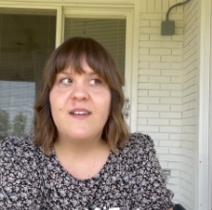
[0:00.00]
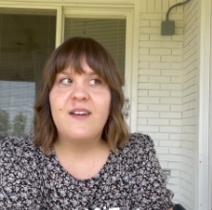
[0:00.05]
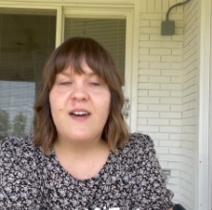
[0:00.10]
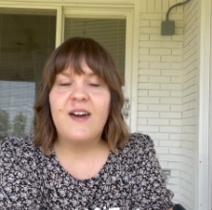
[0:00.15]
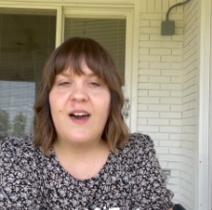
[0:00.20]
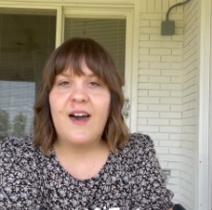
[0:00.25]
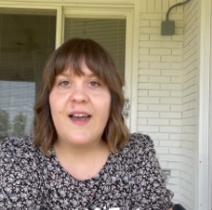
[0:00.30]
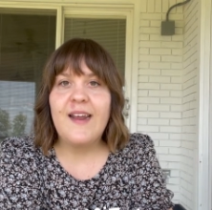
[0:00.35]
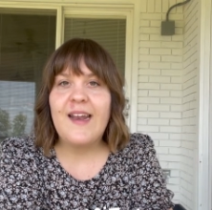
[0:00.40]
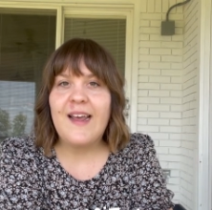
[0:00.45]

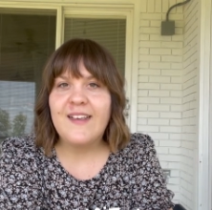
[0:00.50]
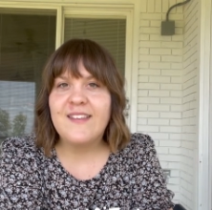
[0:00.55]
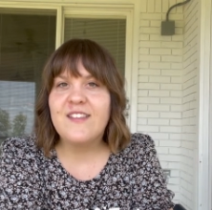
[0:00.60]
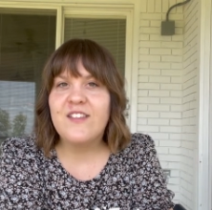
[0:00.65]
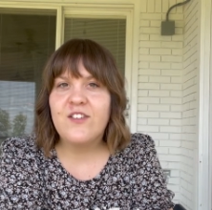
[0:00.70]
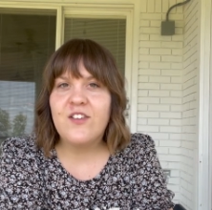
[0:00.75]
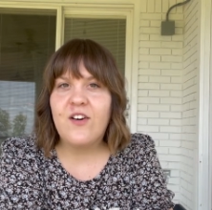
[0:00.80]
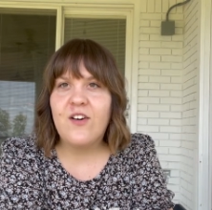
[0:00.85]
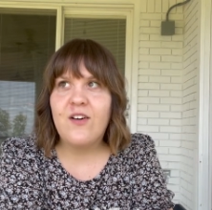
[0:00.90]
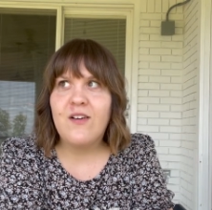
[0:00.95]

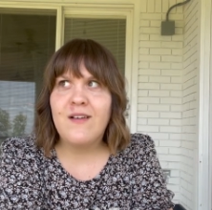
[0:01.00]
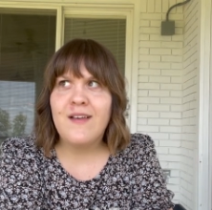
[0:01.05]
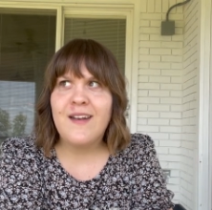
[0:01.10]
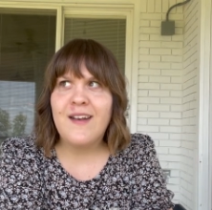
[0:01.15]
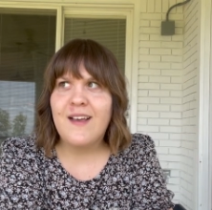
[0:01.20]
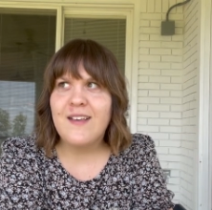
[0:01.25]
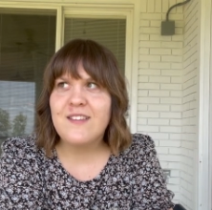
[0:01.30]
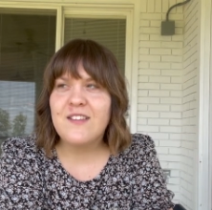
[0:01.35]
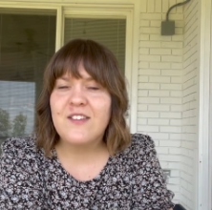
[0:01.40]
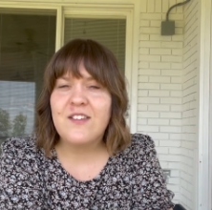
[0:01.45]
inositol,
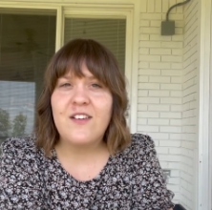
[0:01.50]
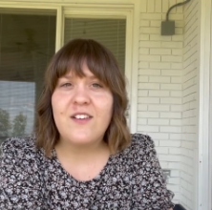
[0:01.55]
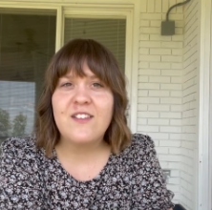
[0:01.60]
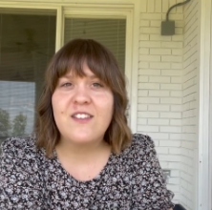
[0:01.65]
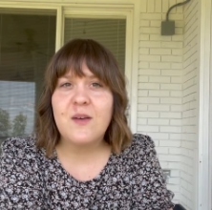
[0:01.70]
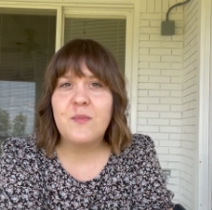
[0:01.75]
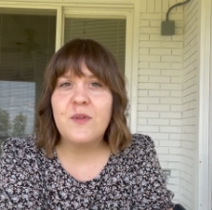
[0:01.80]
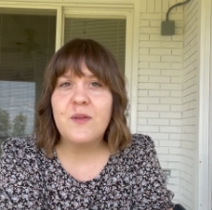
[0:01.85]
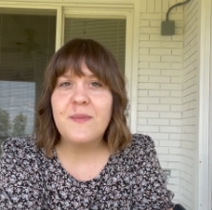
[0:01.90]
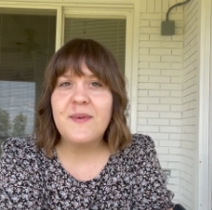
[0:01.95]
inositol
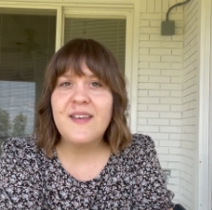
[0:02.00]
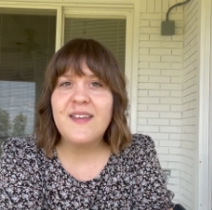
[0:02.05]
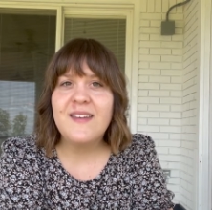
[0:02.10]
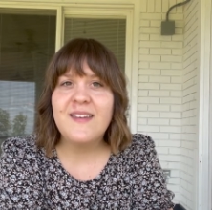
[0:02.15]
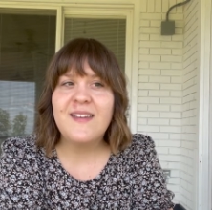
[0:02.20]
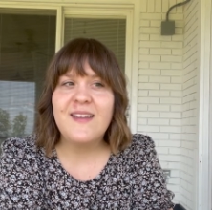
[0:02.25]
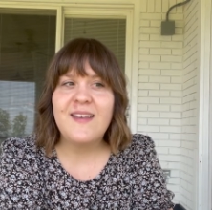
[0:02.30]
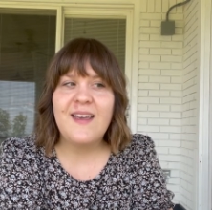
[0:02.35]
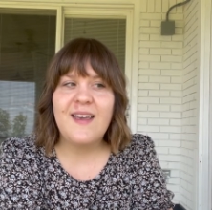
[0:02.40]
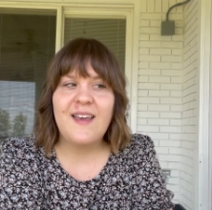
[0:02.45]
supplement,
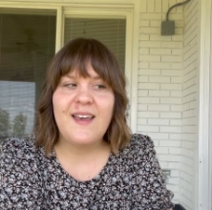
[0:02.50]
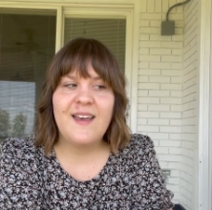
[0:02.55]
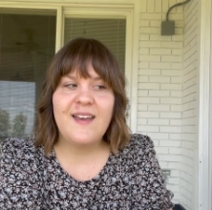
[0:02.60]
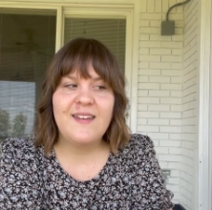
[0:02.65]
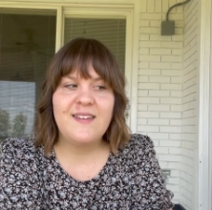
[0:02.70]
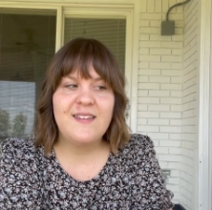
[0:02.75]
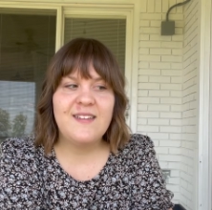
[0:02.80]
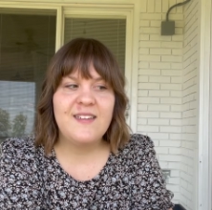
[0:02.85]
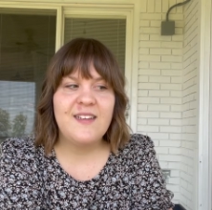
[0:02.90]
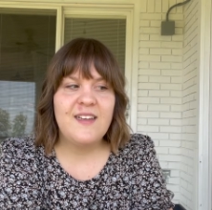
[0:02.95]

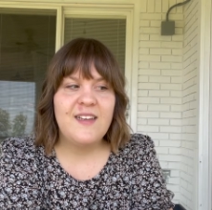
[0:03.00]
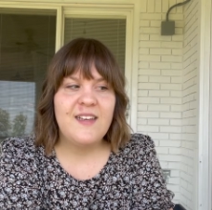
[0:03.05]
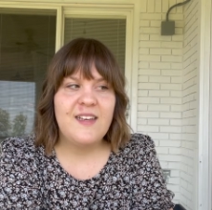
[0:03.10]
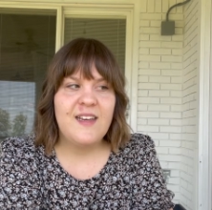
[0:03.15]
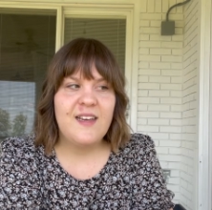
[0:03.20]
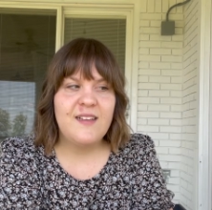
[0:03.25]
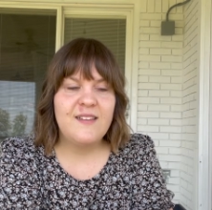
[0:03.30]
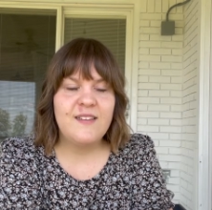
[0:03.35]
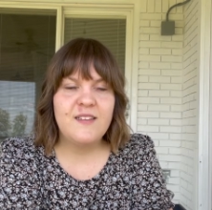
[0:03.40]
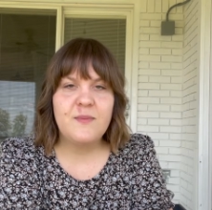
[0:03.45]
and
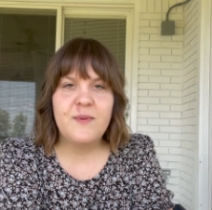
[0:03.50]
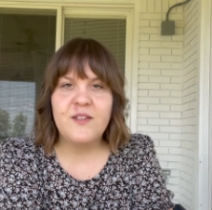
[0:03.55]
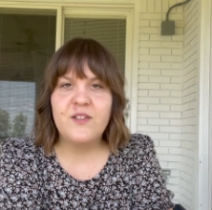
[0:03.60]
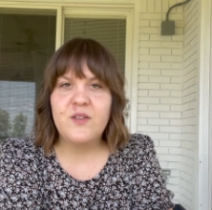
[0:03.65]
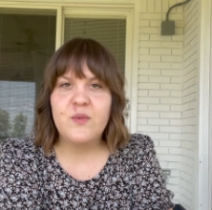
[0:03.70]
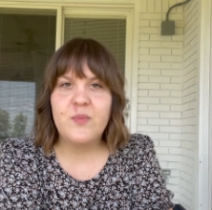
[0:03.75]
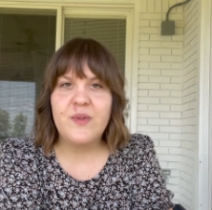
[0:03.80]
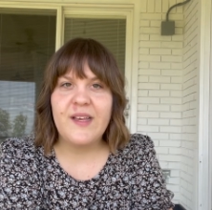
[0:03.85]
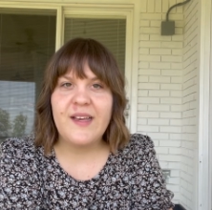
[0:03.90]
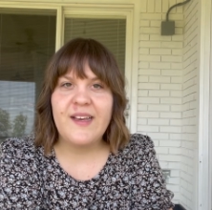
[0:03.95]
it's a
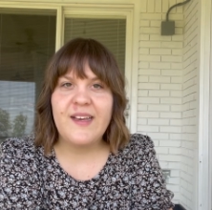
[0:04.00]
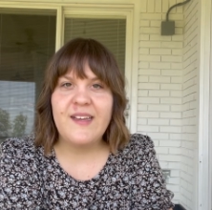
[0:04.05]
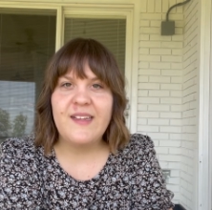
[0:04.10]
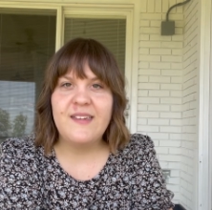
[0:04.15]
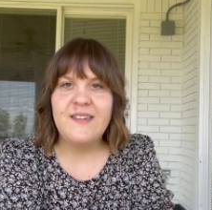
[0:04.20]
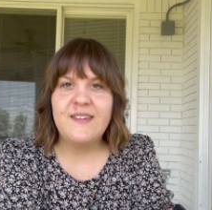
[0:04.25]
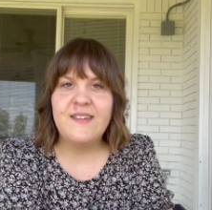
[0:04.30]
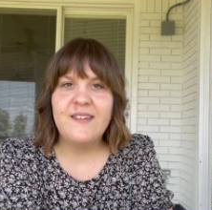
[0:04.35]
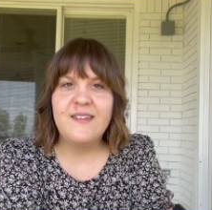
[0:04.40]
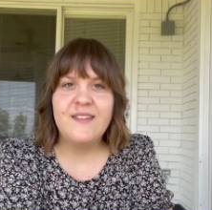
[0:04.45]
special
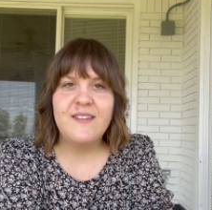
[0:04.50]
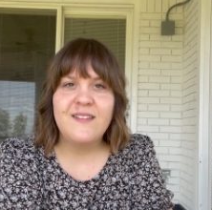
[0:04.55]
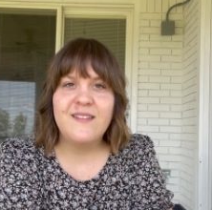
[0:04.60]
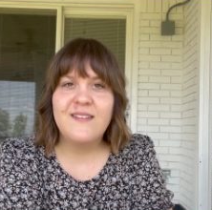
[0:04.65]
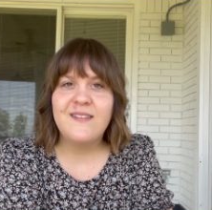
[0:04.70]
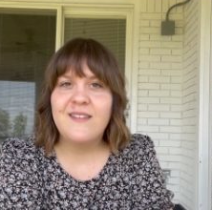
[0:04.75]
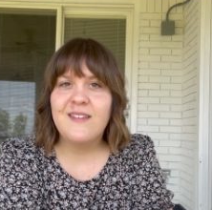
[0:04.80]
blend.